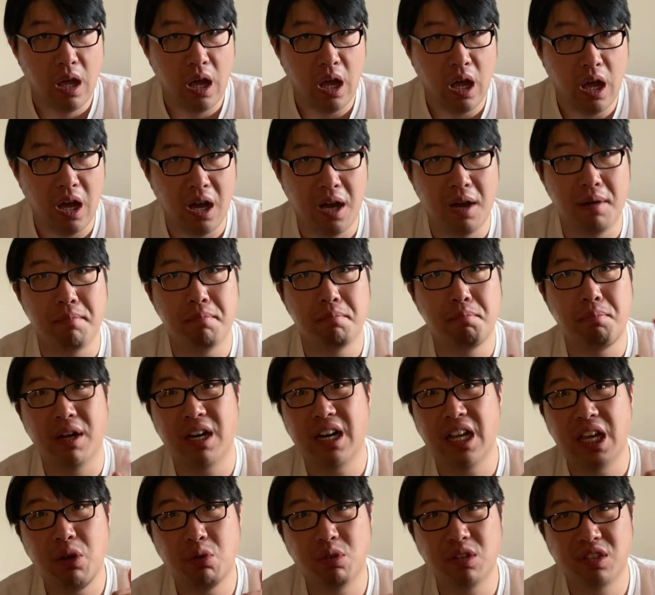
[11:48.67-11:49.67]
um,
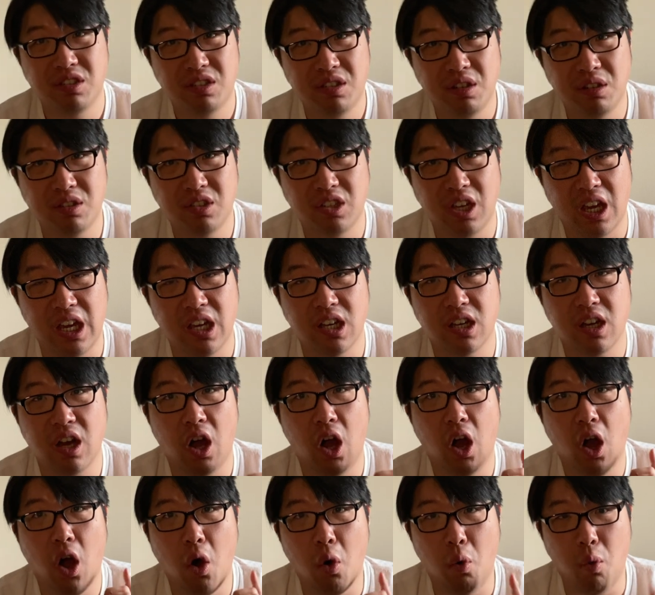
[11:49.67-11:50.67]
but it will still take
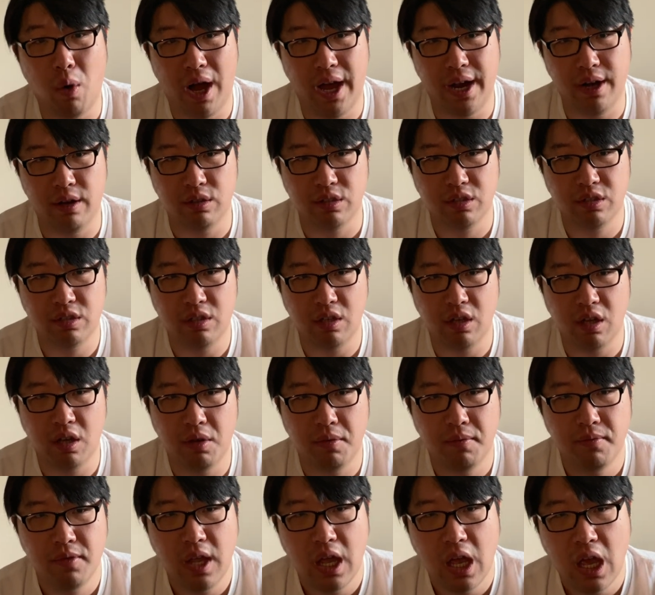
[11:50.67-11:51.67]
a while still.
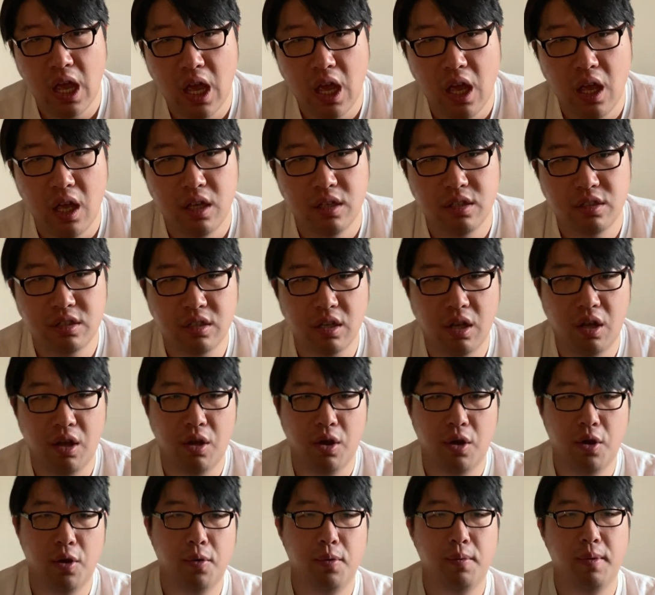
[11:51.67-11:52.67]

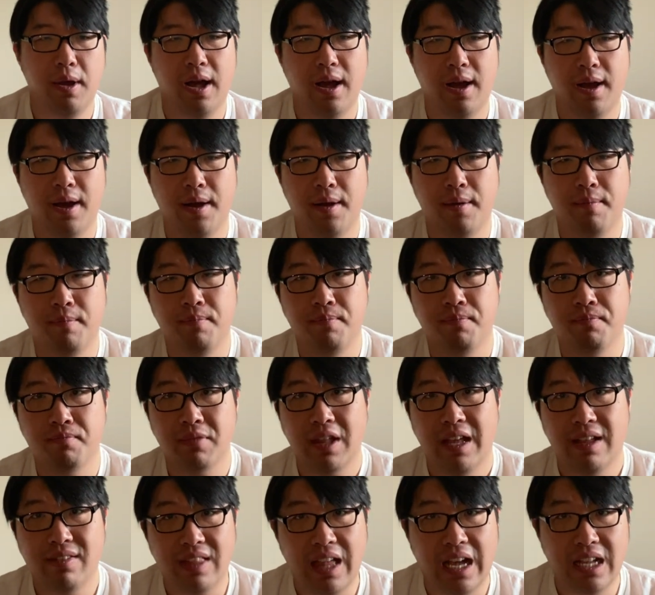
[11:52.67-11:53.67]
So um,
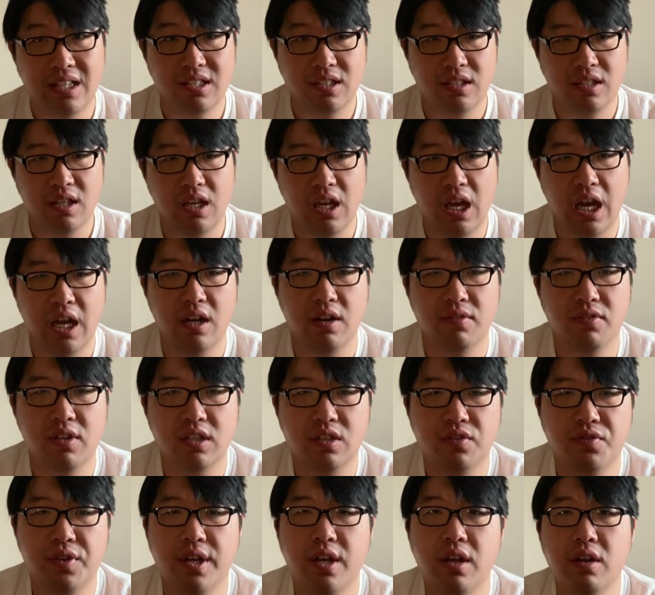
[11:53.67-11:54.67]
that's the end of
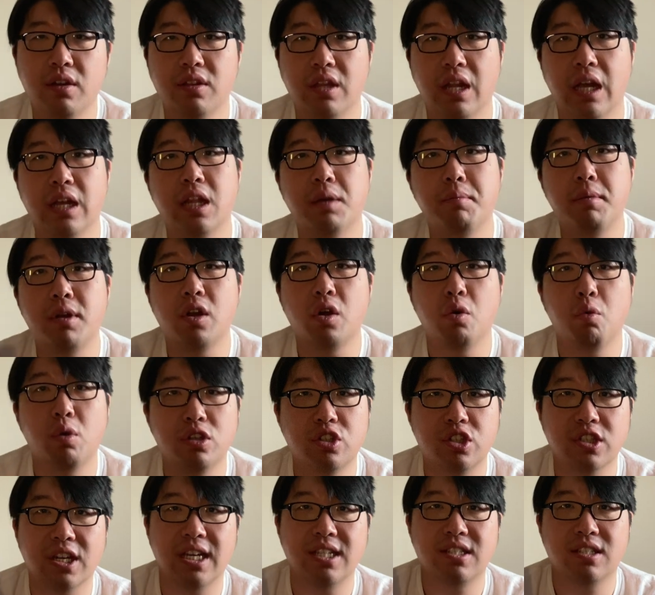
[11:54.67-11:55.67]
this video. Now let me know what
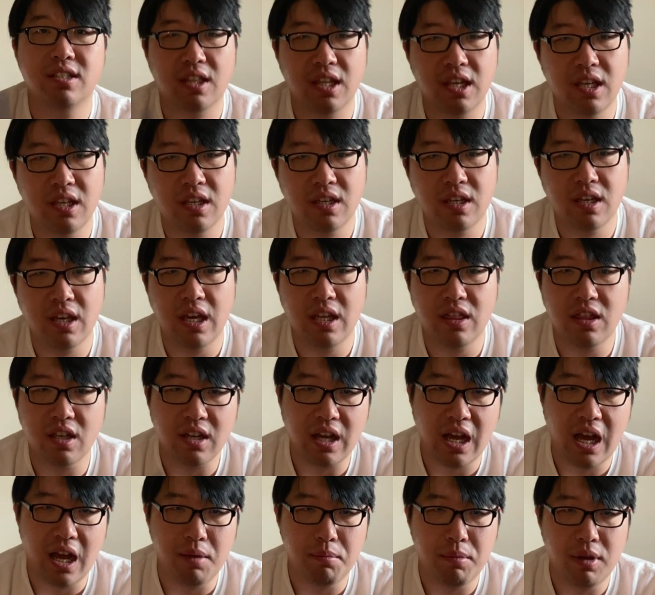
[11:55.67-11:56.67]
you guys think in the
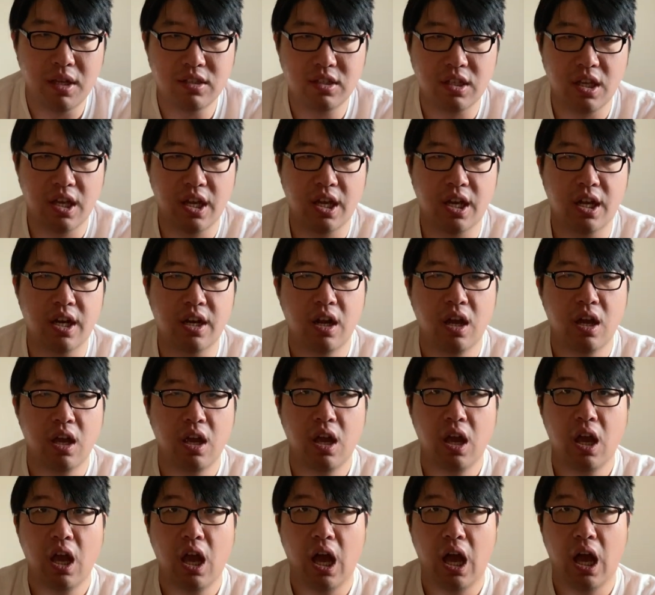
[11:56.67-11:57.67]
comments and
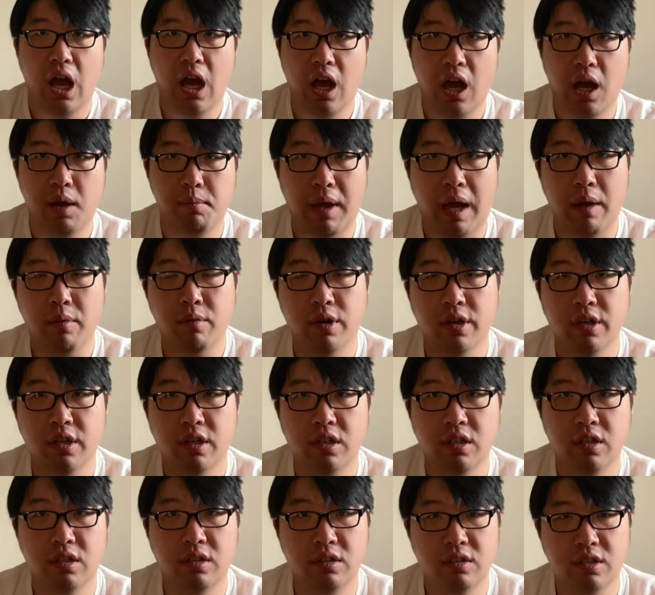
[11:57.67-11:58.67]
um, I'm going
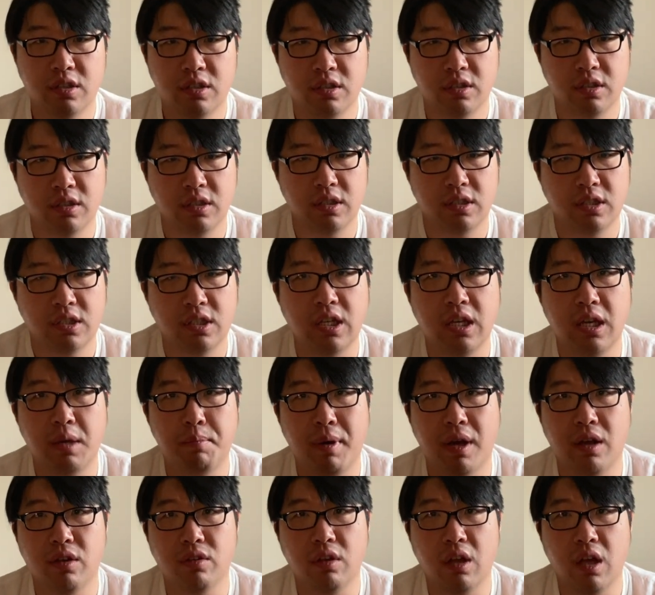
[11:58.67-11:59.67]
to see
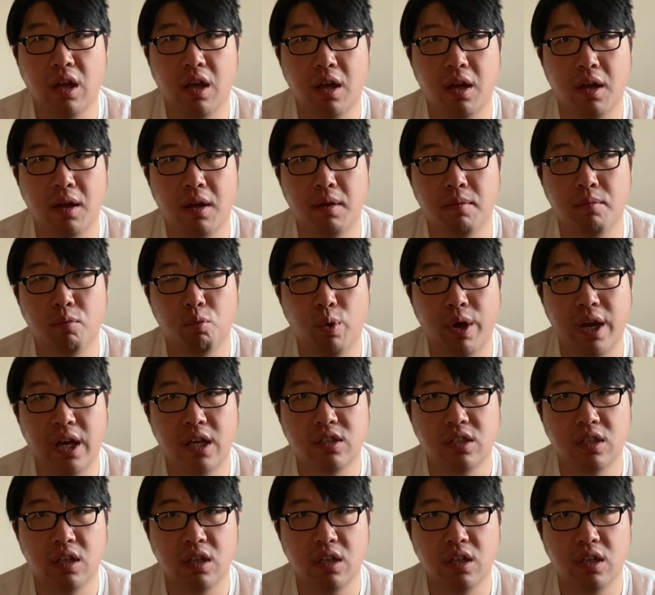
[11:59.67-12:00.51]
about um, ways